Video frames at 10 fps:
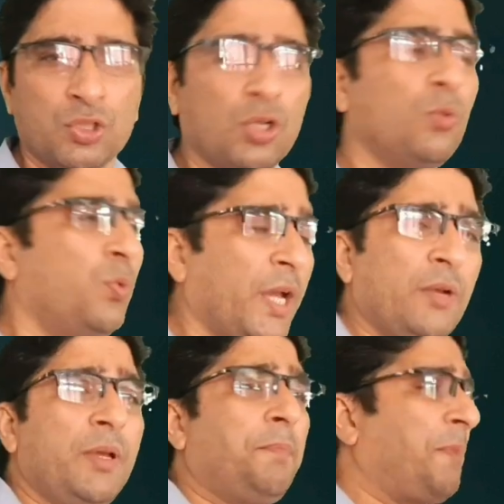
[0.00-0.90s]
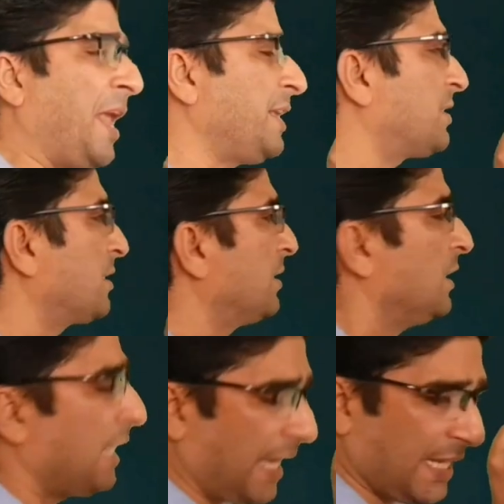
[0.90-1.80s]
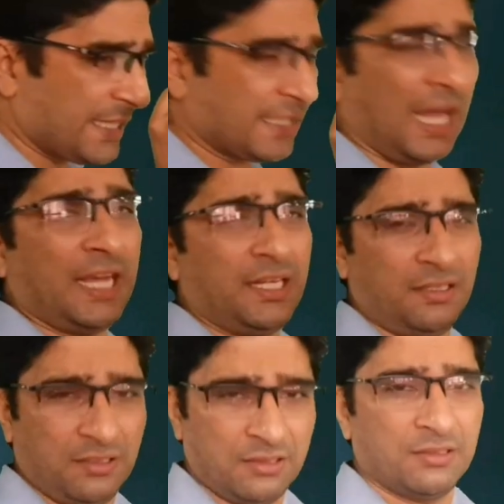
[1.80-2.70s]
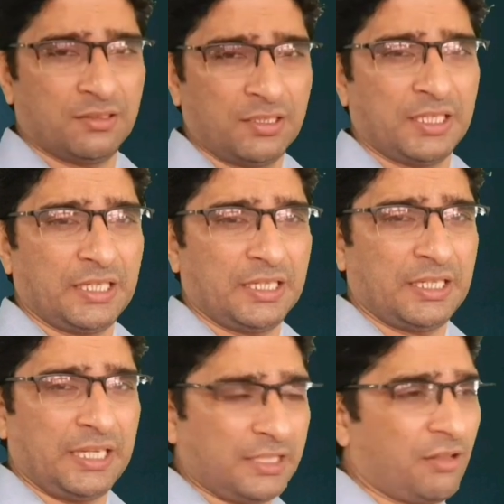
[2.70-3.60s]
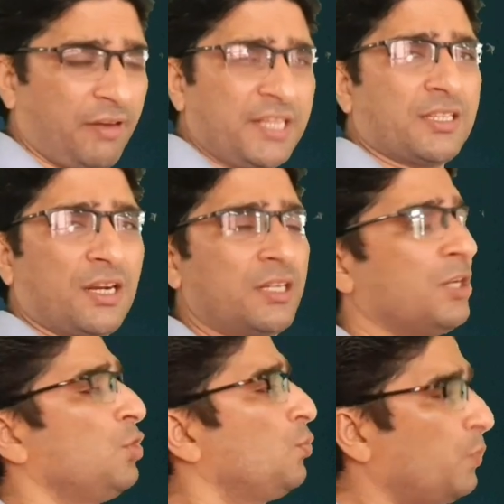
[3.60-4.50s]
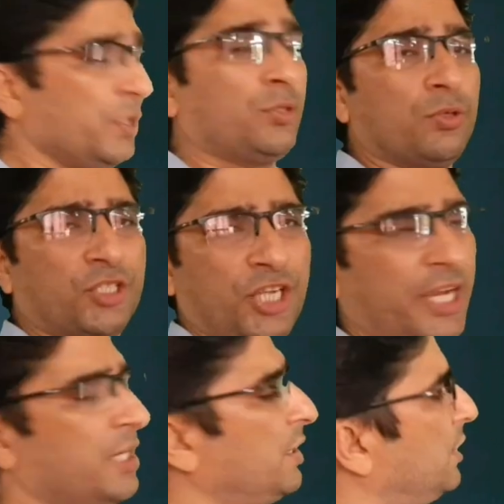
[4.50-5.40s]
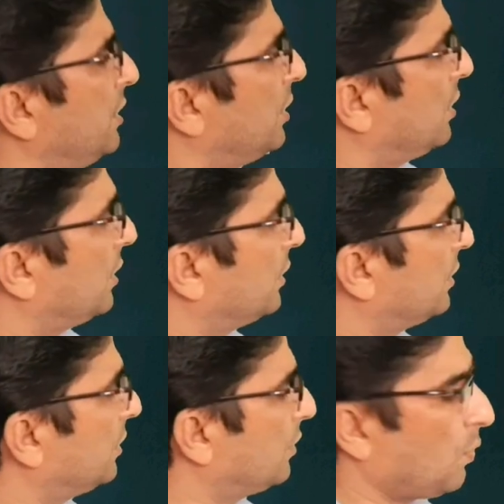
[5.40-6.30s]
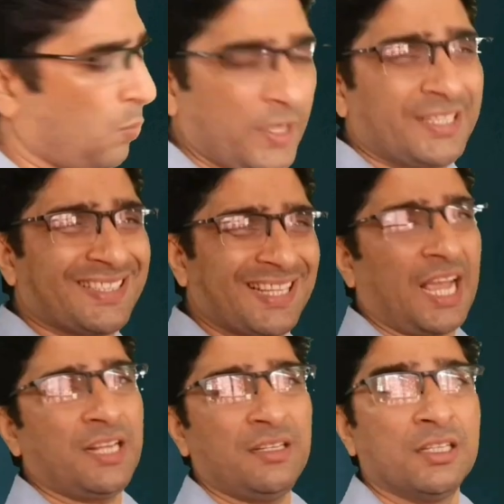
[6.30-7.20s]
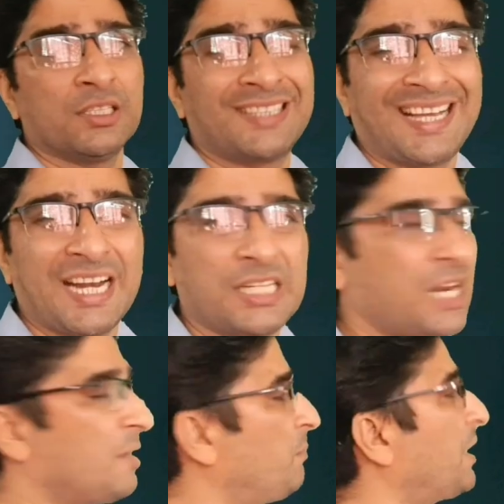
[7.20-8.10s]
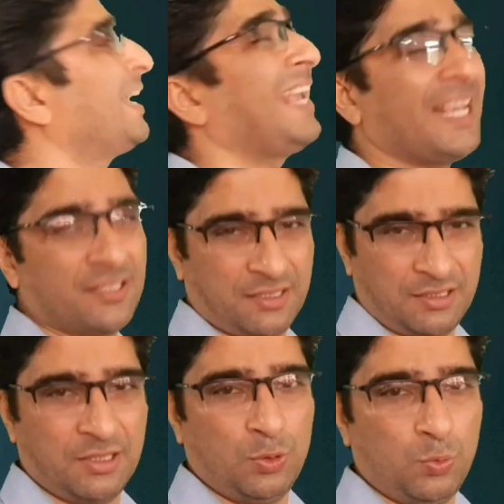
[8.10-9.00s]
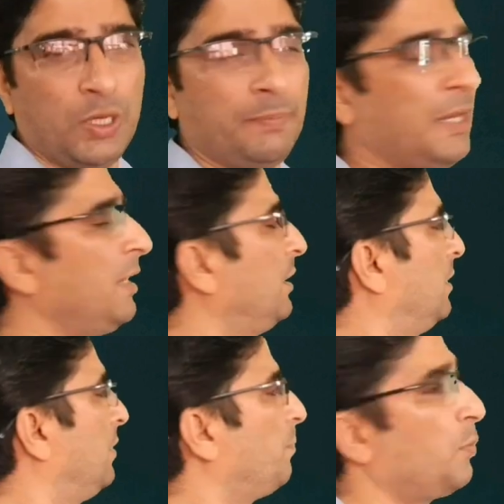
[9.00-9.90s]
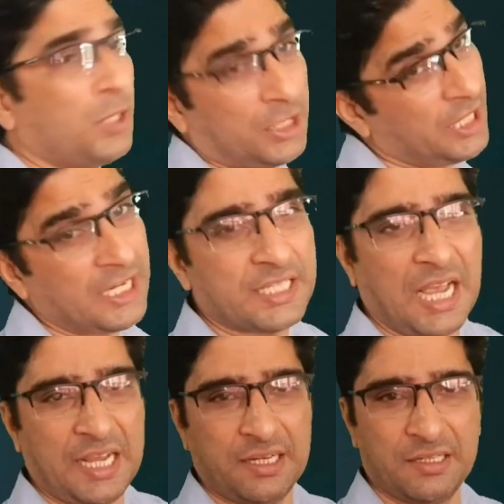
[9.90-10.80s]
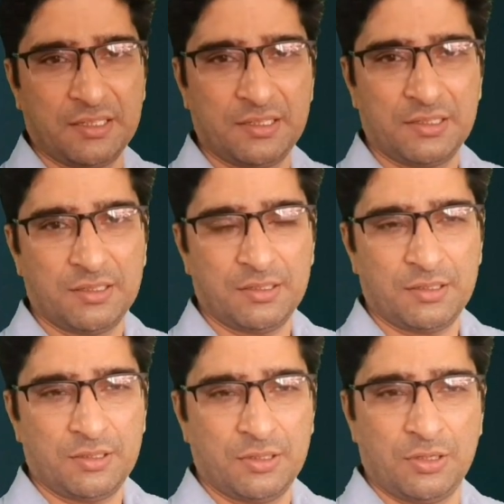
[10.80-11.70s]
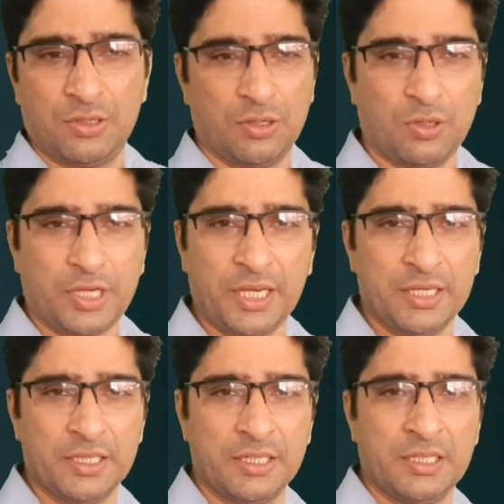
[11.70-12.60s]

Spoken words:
So when we place sign in the result, we should check what the sign the greater number has. We will put that sign. Okay.